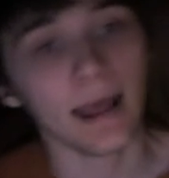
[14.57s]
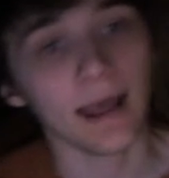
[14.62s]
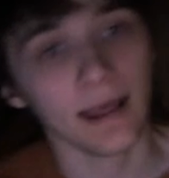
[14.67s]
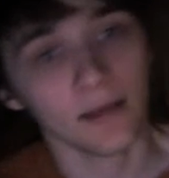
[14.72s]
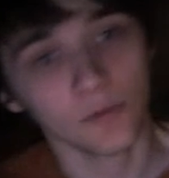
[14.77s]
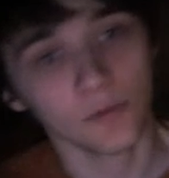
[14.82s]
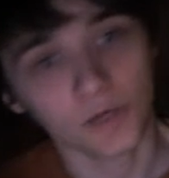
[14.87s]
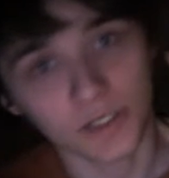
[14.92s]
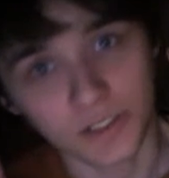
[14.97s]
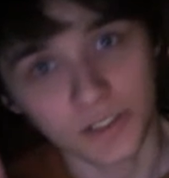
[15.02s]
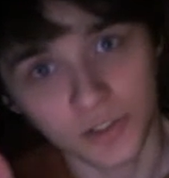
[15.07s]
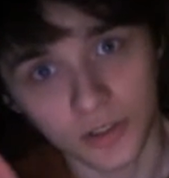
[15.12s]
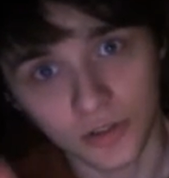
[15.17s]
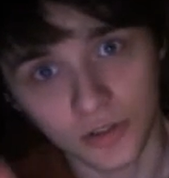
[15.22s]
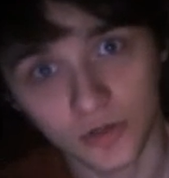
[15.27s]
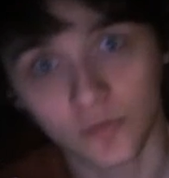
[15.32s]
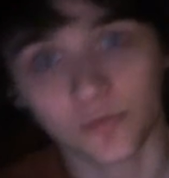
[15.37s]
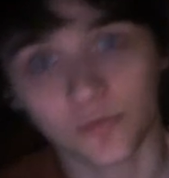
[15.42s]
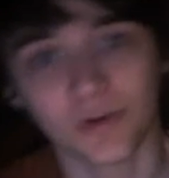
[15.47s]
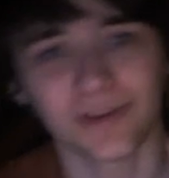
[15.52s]
And we're going to
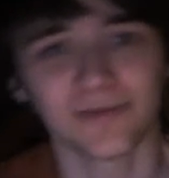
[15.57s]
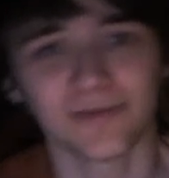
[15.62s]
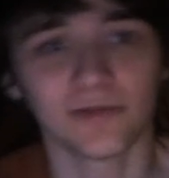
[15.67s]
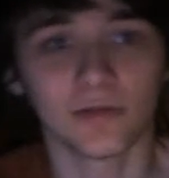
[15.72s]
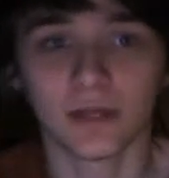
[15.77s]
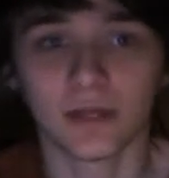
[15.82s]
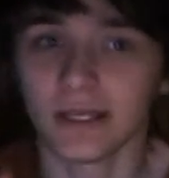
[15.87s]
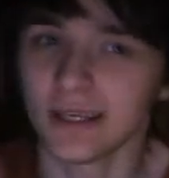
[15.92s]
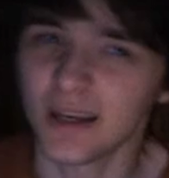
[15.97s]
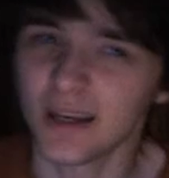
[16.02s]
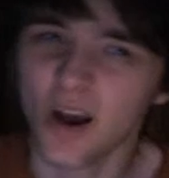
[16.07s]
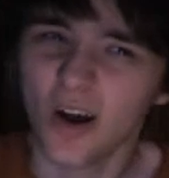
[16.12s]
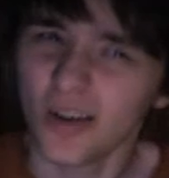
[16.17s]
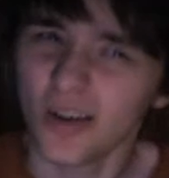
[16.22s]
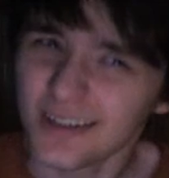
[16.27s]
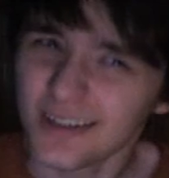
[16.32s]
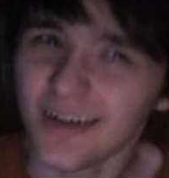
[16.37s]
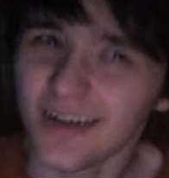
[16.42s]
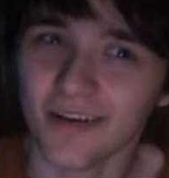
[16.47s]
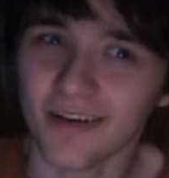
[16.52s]
start off with the
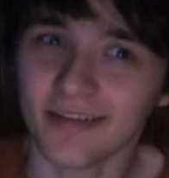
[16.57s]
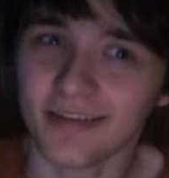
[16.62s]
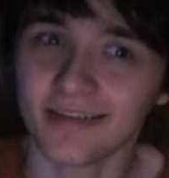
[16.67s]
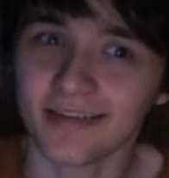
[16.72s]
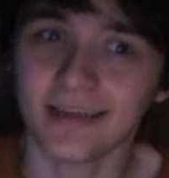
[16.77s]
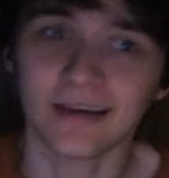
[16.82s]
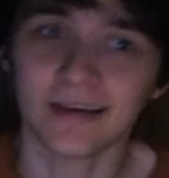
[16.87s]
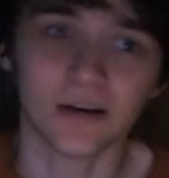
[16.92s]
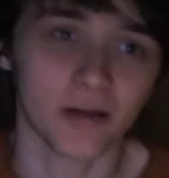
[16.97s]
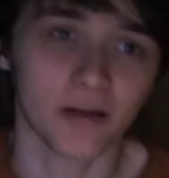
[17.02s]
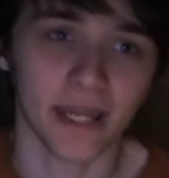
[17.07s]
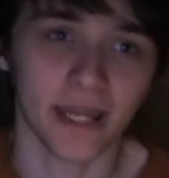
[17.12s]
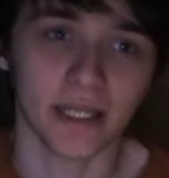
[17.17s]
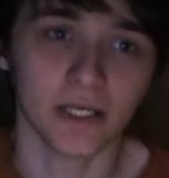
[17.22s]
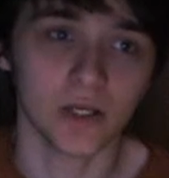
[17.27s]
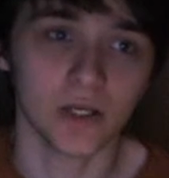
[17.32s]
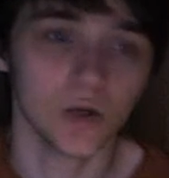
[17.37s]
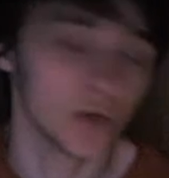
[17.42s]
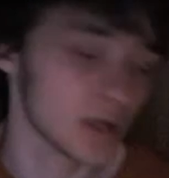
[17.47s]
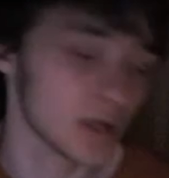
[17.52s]
cards that I think are
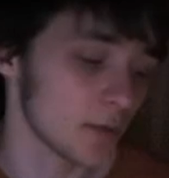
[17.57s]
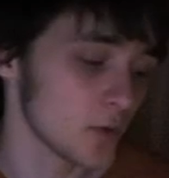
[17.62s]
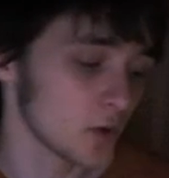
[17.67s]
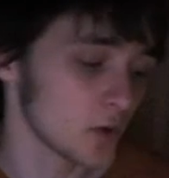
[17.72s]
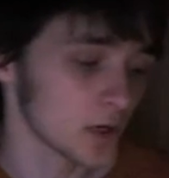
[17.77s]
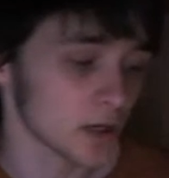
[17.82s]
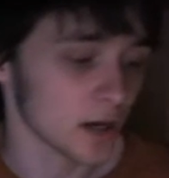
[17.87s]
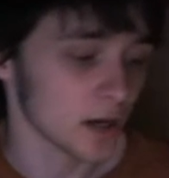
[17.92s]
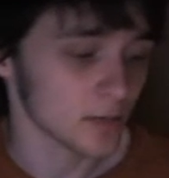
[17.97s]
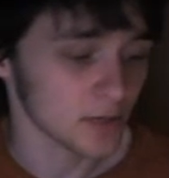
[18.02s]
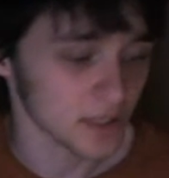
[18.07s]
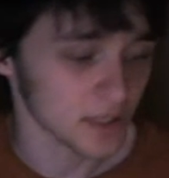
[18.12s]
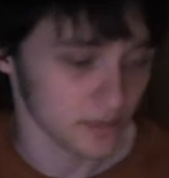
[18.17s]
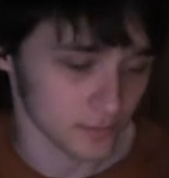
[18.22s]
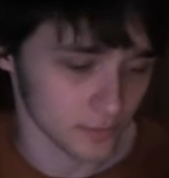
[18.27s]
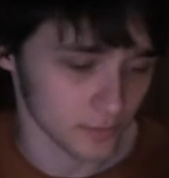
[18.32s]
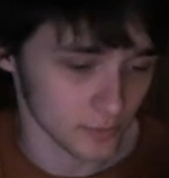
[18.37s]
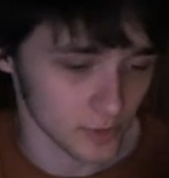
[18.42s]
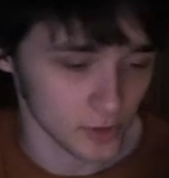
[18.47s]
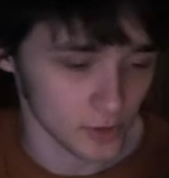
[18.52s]
any good. I'm going
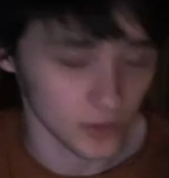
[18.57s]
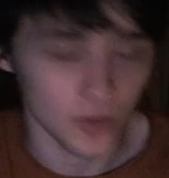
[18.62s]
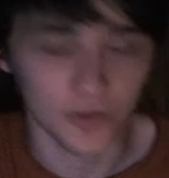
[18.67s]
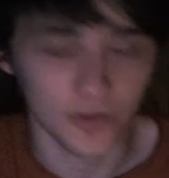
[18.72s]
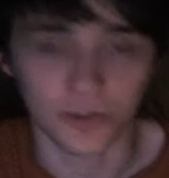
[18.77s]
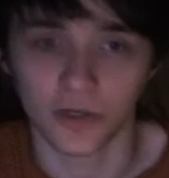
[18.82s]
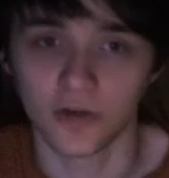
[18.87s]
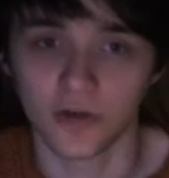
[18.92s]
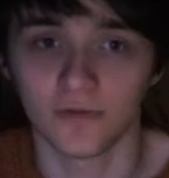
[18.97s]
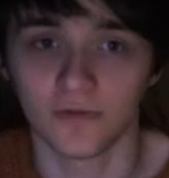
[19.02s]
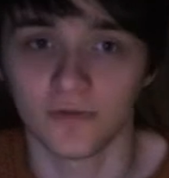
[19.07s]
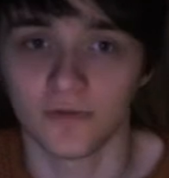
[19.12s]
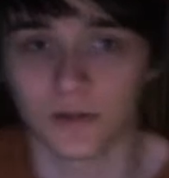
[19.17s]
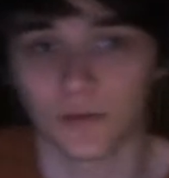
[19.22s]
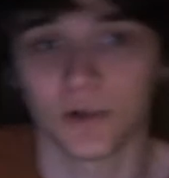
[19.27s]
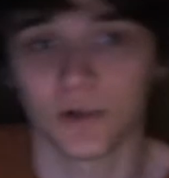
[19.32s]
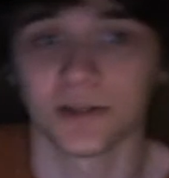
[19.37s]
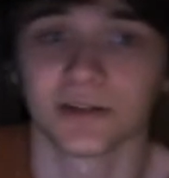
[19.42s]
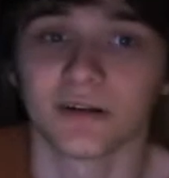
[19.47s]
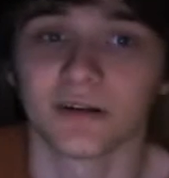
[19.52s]
to gloss over
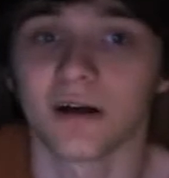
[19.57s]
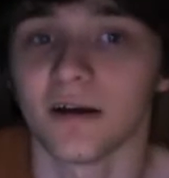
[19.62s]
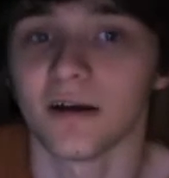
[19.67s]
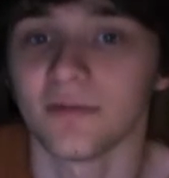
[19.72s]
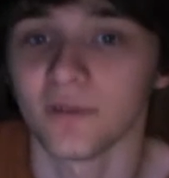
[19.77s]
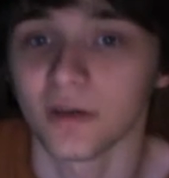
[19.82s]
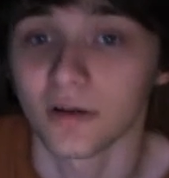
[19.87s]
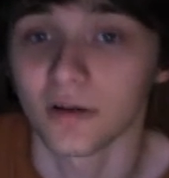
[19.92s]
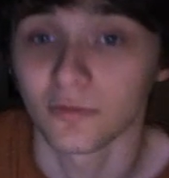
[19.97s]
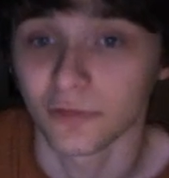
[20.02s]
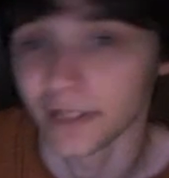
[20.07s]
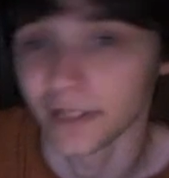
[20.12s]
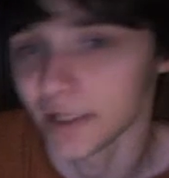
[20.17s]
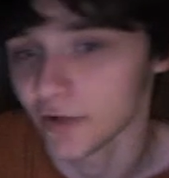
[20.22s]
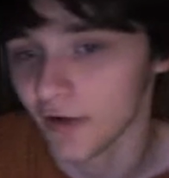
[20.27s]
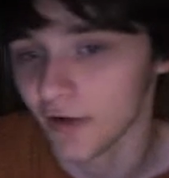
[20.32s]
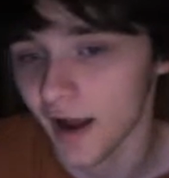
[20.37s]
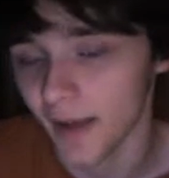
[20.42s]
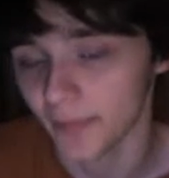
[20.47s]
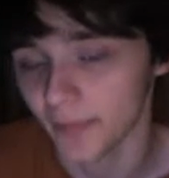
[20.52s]
the ones that I think are really
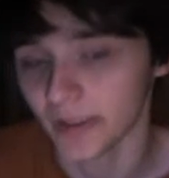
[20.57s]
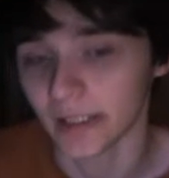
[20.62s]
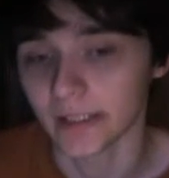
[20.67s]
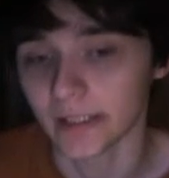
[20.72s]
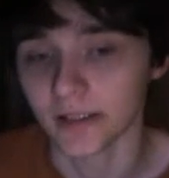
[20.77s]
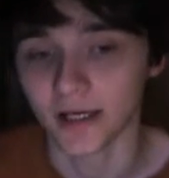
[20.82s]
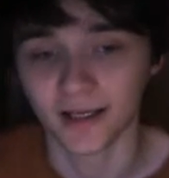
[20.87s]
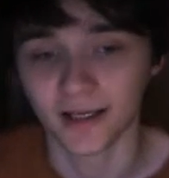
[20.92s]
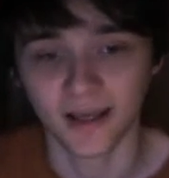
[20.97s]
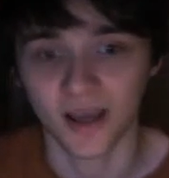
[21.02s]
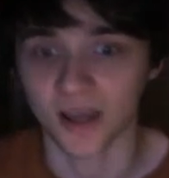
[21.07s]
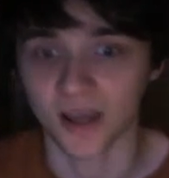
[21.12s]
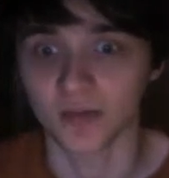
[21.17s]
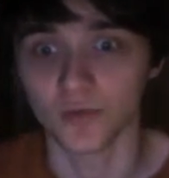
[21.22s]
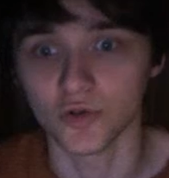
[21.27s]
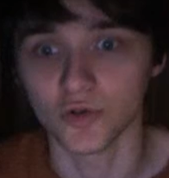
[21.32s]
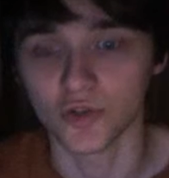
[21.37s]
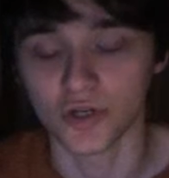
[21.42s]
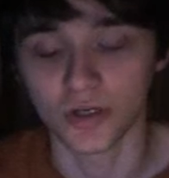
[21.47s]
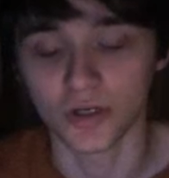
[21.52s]
crappy, like
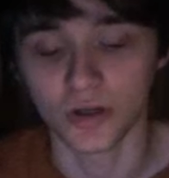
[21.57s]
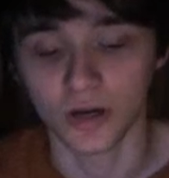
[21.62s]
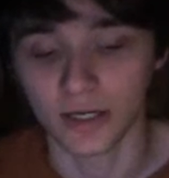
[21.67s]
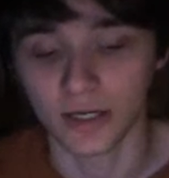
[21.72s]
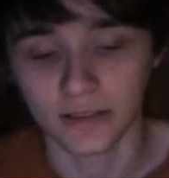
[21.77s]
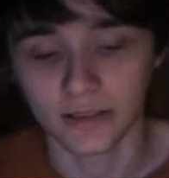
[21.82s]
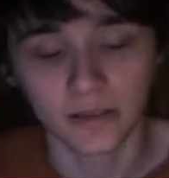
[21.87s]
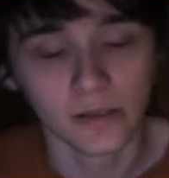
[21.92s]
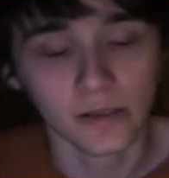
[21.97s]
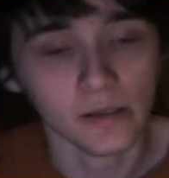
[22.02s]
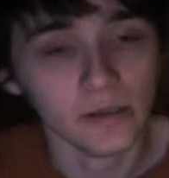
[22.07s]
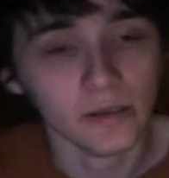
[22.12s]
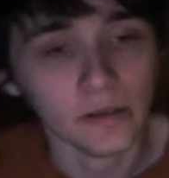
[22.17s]
Kagemusha Knight.